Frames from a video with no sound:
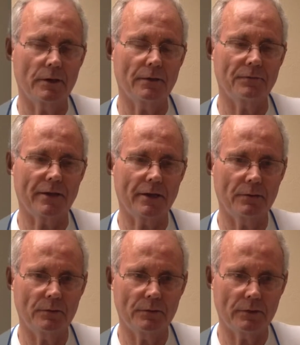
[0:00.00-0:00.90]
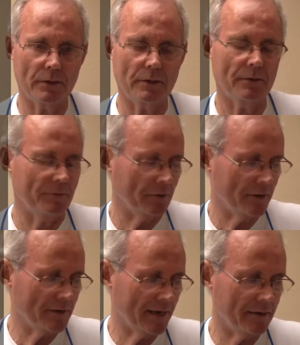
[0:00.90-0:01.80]
If they're
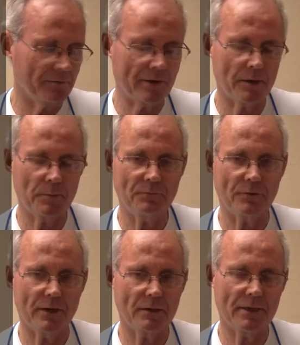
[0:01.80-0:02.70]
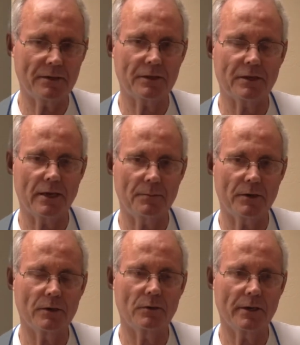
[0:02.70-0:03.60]
in that environment for any length of time, they're
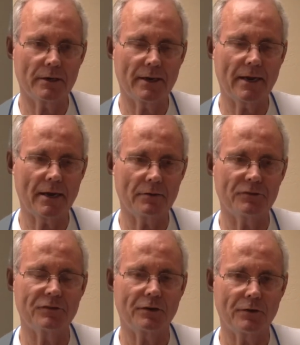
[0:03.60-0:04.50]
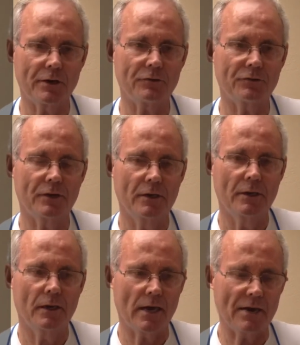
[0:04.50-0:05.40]
going to have serious
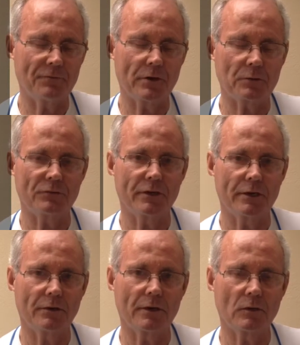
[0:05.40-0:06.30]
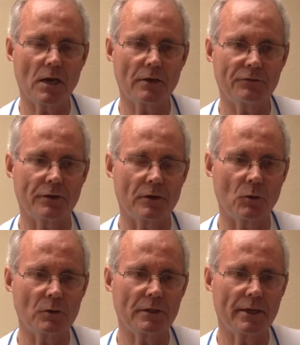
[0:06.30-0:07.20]
high-frequency hearing loss. The
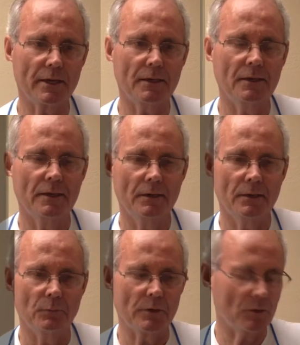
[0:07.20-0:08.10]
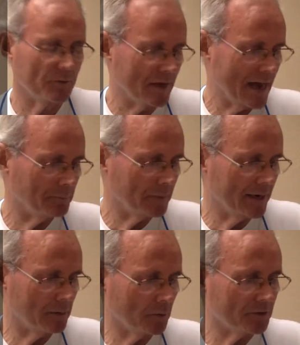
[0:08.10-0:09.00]
cochlea will not be
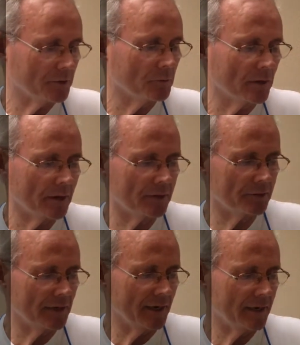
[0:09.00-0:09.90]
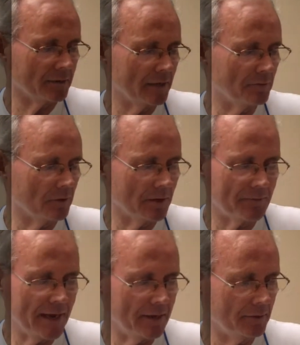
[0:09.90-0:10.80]
able to take a level of
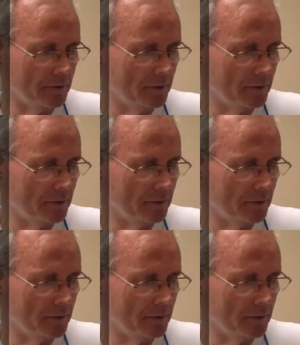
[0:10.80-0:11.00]
that